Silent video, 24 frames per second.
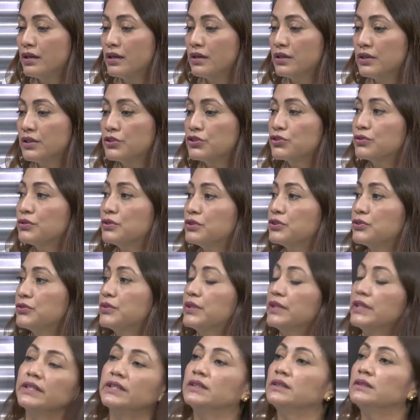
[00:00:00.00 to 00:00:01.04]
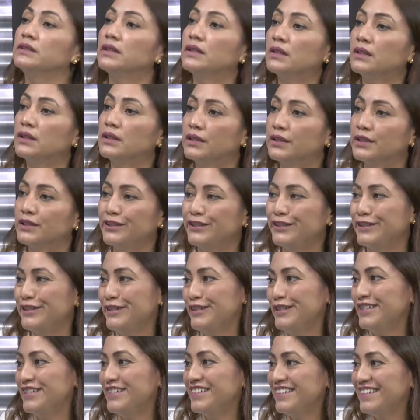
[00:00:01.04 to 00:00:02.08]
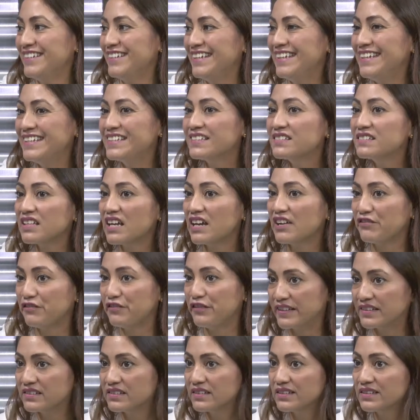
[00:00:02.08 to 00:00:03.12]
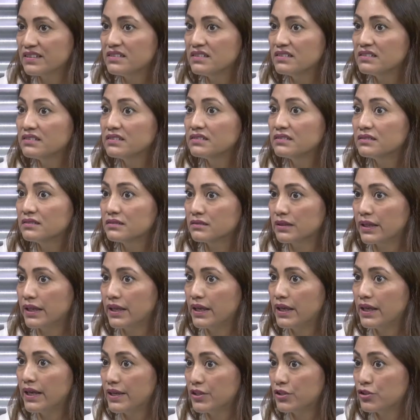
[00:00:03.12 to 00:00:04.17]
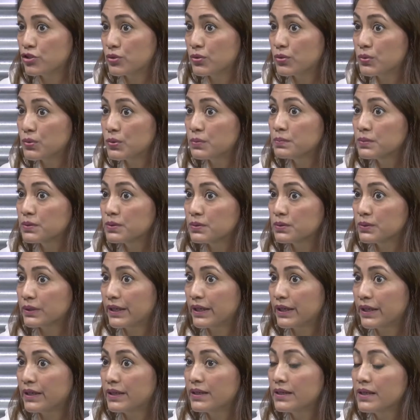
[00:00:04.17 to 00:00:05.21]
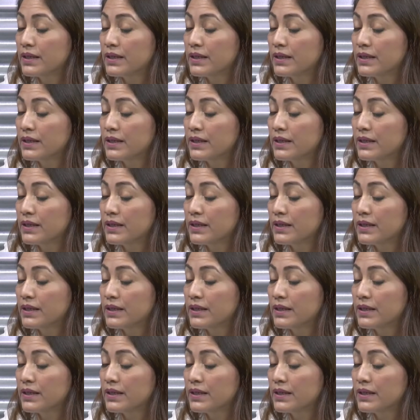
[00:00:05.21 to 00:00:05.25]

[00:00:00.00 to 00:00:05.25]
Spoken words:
children are the least affected, okay, age group, okay,